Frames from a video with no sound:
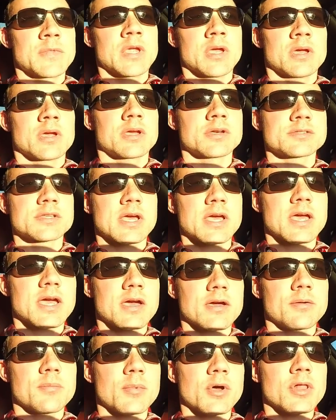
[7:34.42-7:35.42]
because
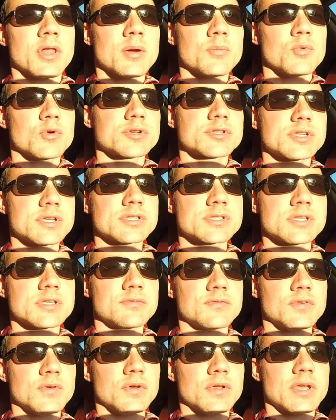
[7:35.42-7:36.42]
I'm a lot more
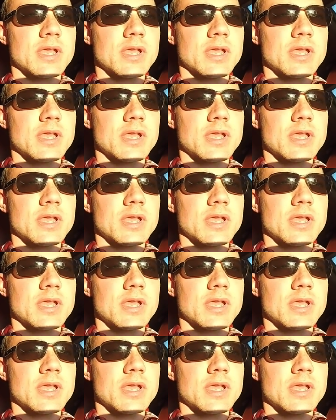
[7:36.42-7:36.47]
sensitive to it